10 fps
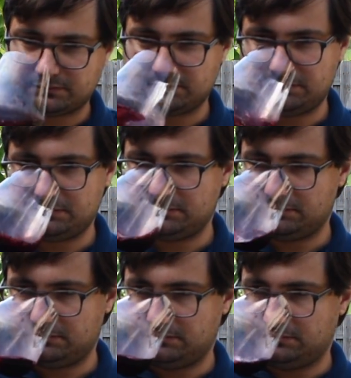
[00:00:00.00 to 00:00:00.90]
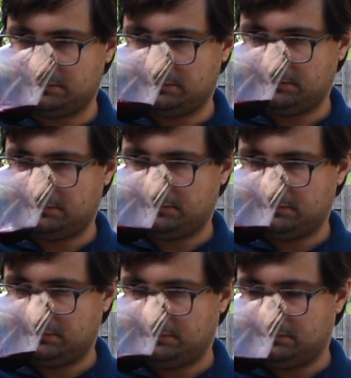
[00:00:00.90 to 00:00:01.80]

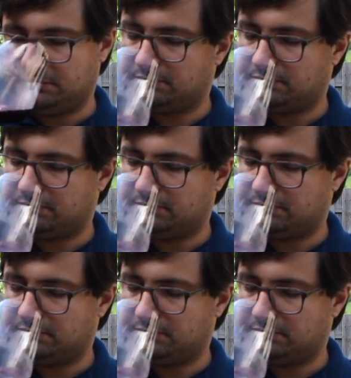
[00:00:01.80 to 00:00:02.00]
(silence)